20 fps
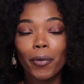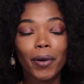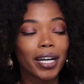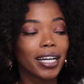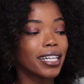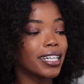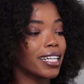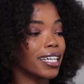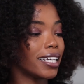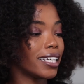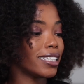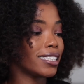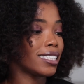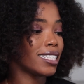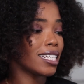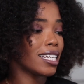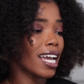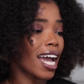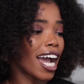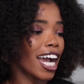1 is
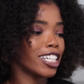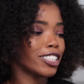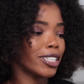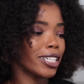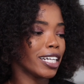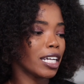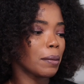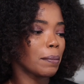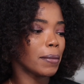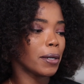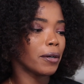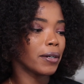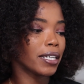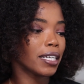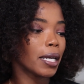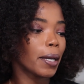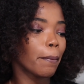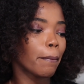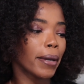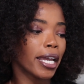the hydrating
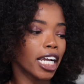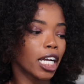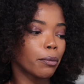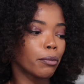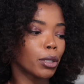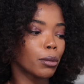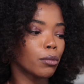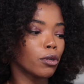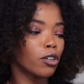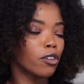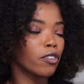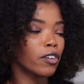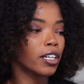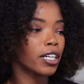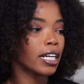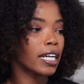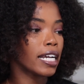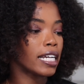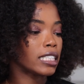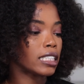milky makeup
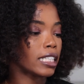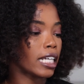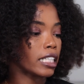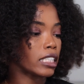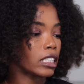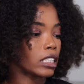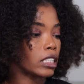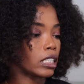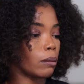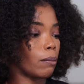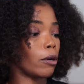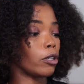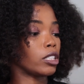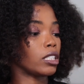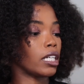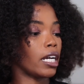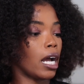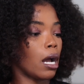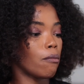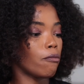remover. It says it's supposed
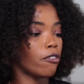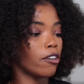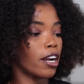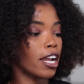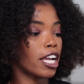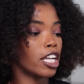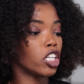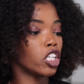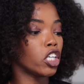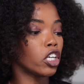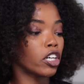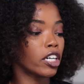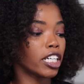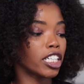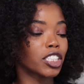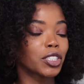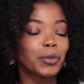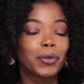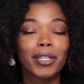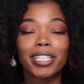to comfort and
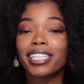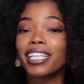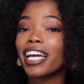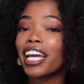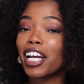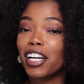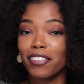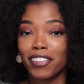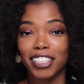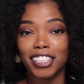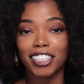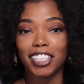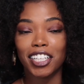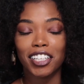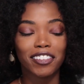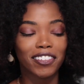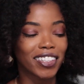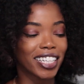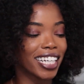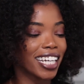nourish with every
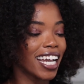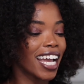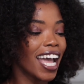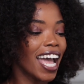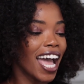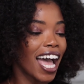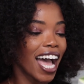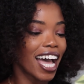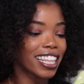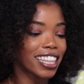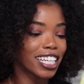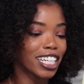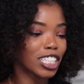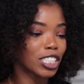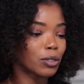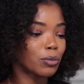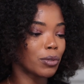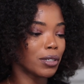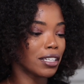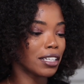serving. I think
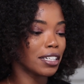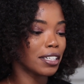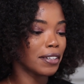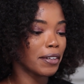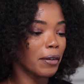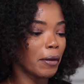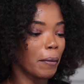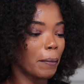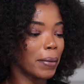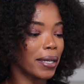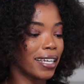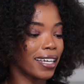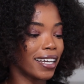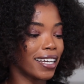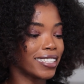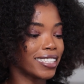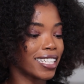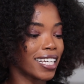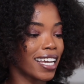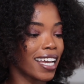it's really cute
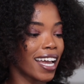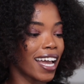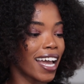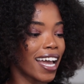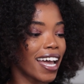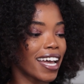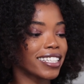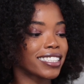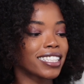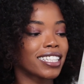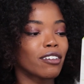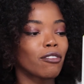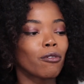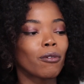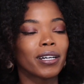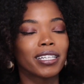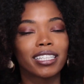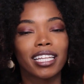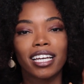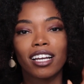because it has
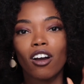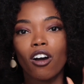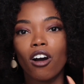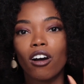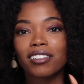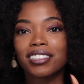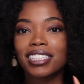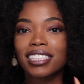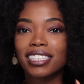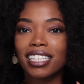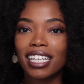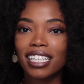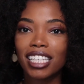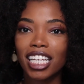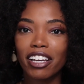what they call skin